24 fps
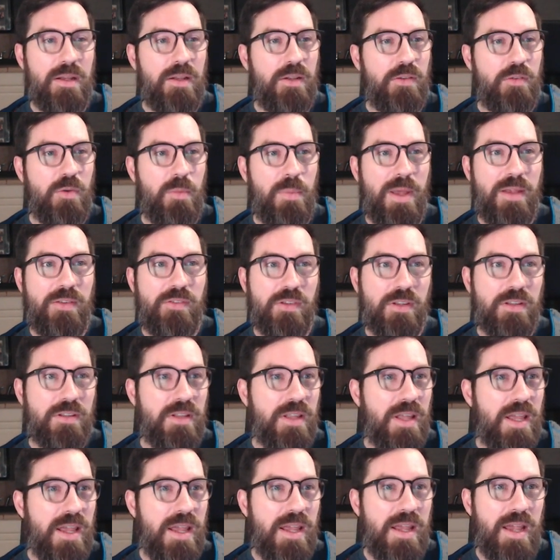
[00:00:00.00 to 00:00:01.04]
So
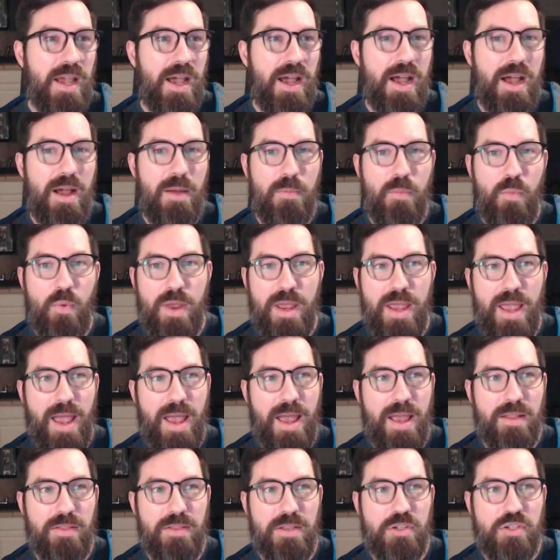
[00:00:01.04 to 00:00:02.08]
basically, um, we
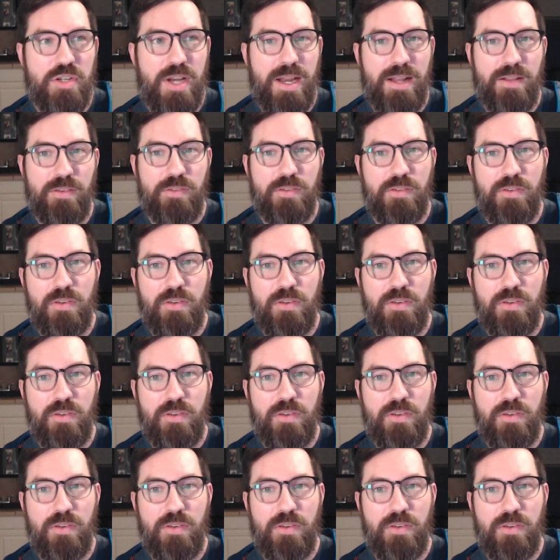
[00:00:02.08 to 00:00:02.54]
had the chance